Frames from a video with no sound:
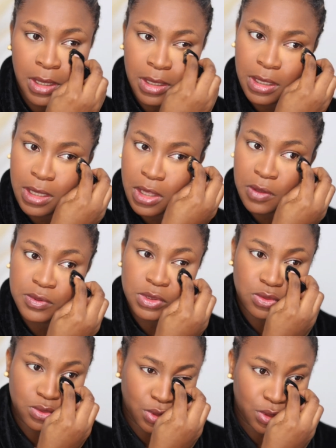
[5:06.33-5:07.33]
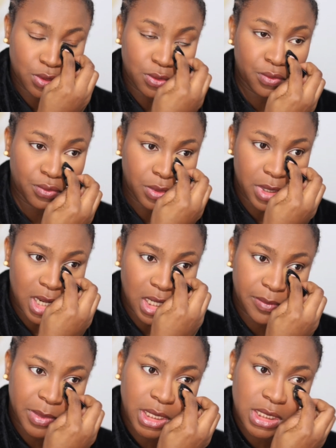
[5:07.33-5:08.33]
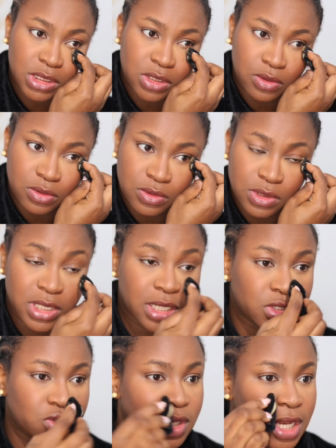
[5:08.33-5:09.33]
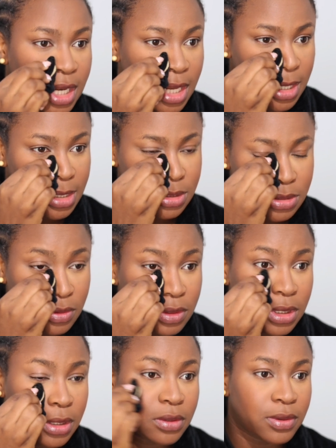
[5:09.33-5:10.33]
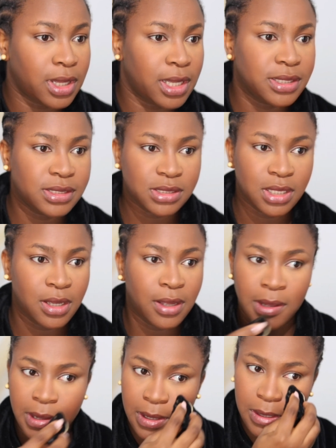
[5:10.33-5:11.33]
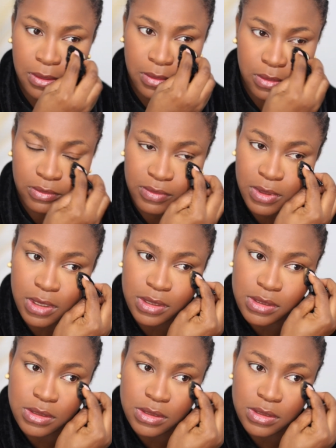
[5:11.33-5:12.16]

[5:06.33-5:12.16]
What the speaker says: It helps to, you know, eliminate all those extra lines under your eyes and all of that.